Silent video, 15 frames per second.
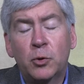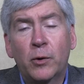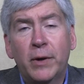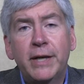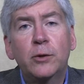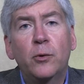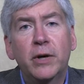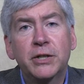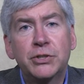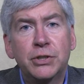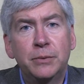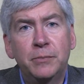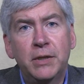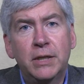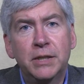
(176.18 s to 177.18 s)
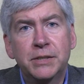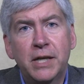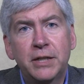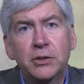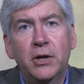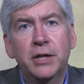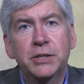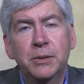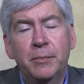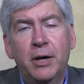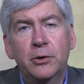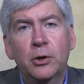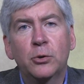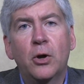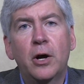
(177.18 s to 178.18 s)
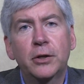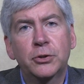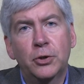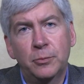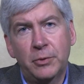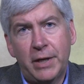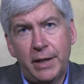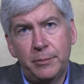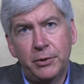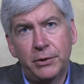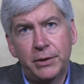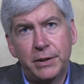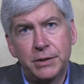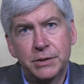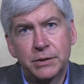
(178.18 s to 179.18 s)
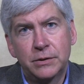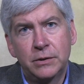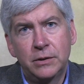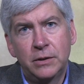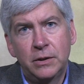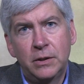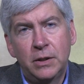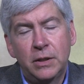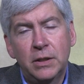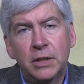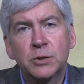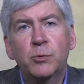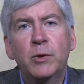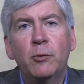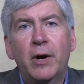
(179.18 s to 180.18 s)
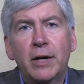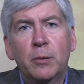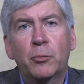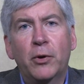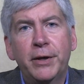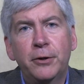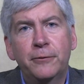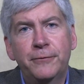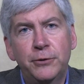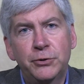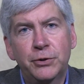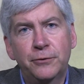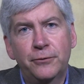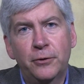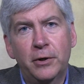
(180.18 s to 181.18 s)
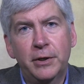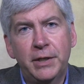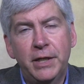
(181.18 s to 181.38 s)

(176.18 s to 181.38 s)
Great question, because that talks about our long-term liabilities. Because we want a brighter future for our